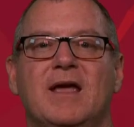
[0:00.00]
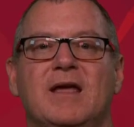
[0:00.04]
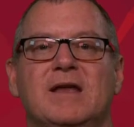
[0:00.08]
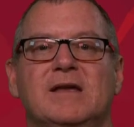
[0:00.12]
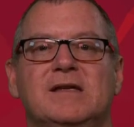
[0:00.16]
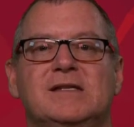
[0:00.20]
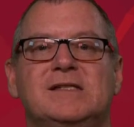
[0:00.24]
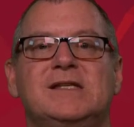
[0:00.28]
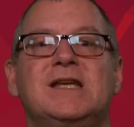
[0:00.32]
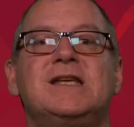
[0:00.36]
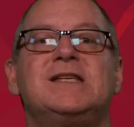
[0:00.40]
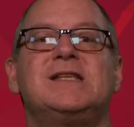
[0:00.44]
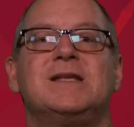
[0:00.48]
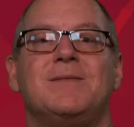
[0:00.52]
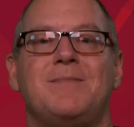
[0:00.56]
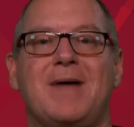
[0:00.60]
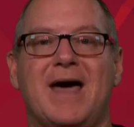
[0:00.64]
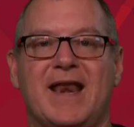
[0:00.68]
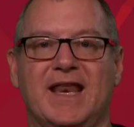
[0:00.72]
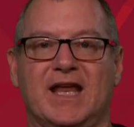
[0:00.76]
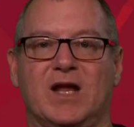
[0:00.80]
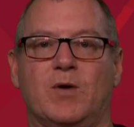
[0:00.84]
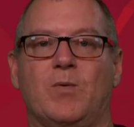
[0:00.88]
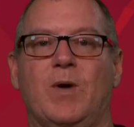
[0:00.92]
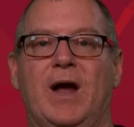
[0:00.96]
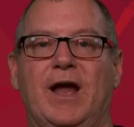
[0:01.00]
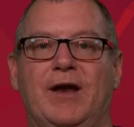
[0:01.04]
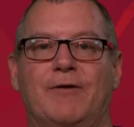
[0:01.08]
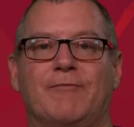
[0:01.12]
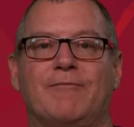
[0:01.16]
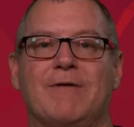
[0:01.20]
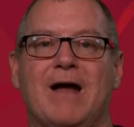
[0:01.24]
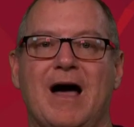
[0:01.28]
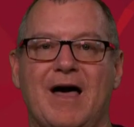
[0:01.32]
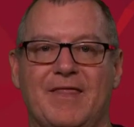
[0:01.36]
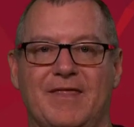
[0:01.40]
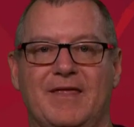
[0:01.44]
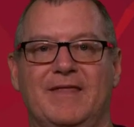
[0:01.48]
systematic way
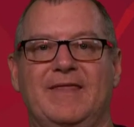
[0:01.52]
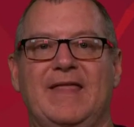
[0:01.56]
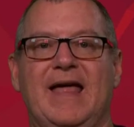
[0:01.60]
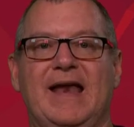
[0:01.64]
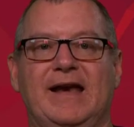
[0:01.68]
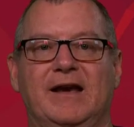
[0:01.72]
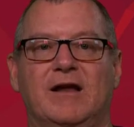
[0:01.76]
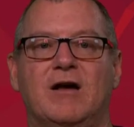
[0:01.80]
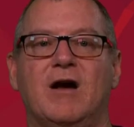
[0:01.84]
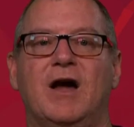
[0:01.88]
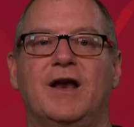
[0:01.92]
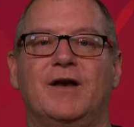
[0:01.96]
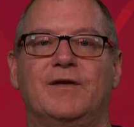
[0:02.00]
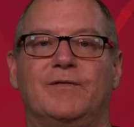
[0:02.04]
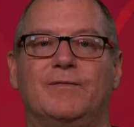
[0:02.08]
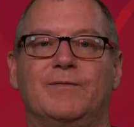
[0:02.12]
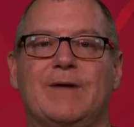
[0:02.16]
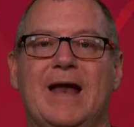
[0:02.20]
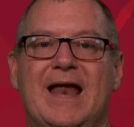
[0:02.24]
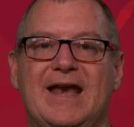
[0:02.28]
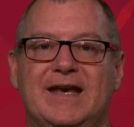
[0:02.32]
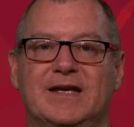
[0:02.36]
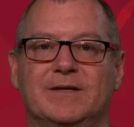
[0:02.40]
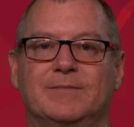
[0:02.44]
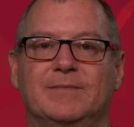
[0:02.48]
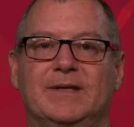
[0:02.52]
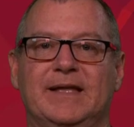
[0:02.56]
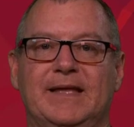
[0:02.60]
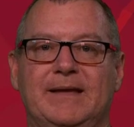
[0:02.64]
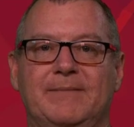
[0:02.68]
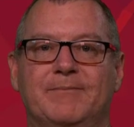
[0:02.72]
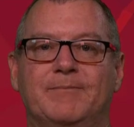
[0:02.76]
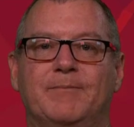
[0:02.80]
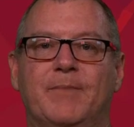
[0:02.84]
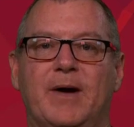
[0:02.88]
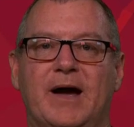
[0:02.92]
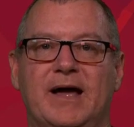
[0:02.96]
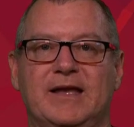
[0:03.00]
rather than kind of randomly
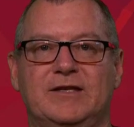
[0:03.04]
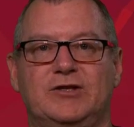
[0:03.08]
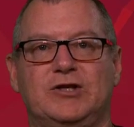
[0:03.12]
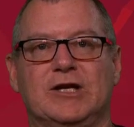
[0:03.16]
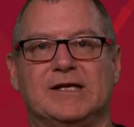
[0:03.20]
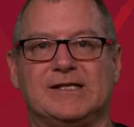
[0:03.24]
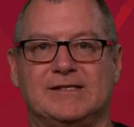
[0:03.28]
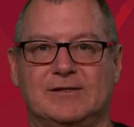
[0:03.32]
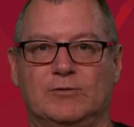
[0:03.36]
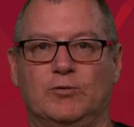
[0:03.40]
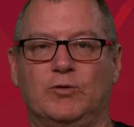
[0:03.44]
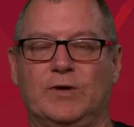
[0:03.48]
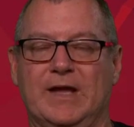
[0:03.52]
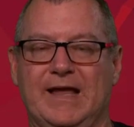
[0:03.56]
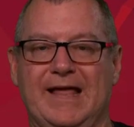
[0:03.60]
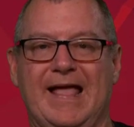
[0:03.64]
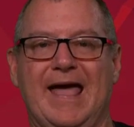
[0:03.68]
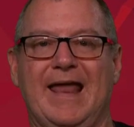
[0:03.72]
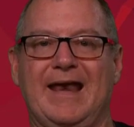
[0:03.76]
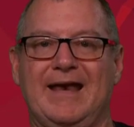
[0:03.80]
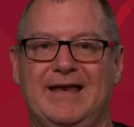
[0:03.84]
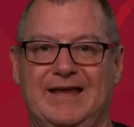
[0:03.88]
by just looking at